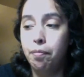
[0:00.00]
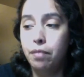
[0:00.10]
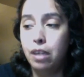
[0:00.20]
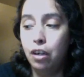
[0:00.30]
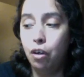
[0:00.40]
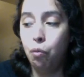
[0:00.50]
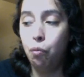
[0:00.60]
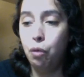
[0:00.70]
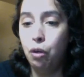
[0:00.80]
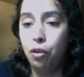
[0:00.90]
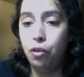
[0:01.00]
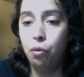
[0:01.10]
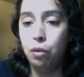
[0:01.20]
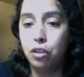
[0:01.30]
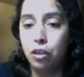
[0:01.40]
We all
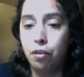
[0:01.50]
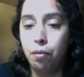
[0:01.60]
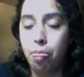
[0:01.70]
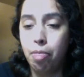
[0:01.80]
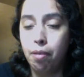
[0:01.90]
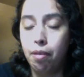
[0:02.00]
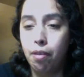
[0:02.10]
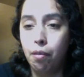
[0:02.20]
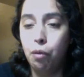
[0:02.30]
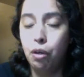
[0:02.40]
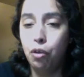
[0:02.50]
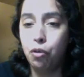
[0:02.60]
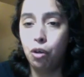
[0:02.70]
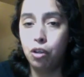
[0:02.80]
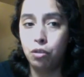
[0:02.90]
know each other. We all
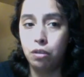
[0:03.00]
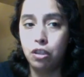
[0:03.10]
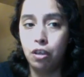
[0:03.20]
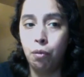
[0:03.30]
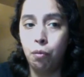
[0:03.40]
talk to each other.